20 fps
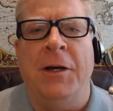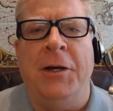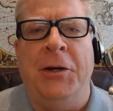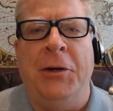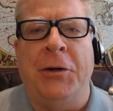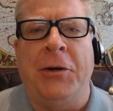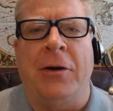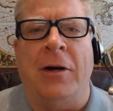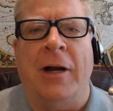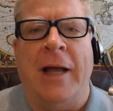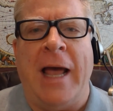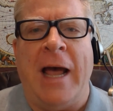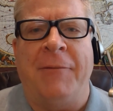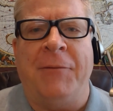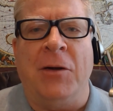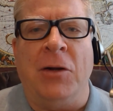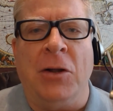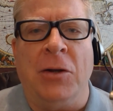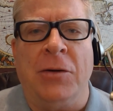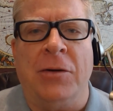You're going to have
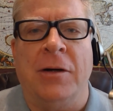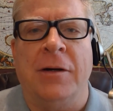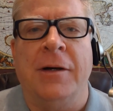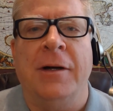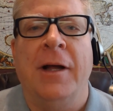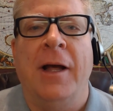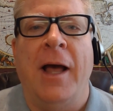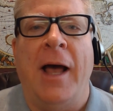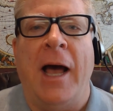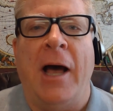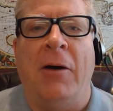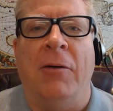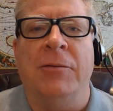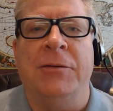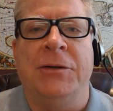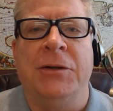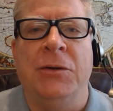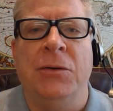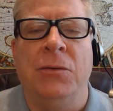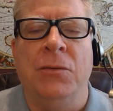to learn how
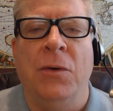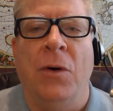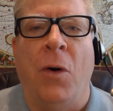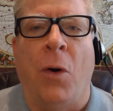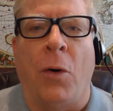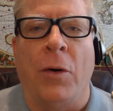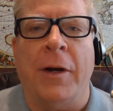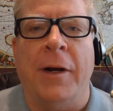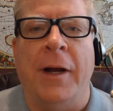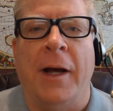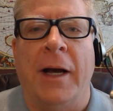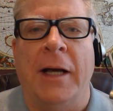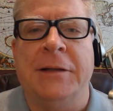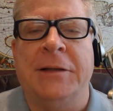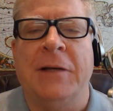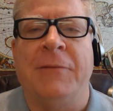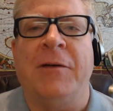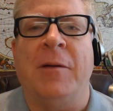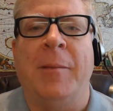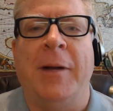to organize
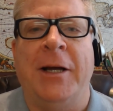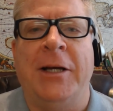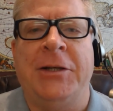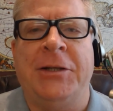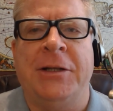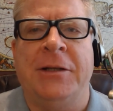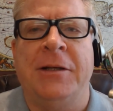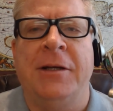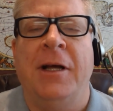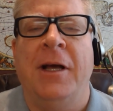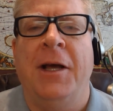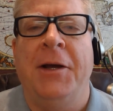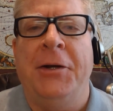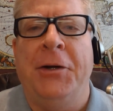information.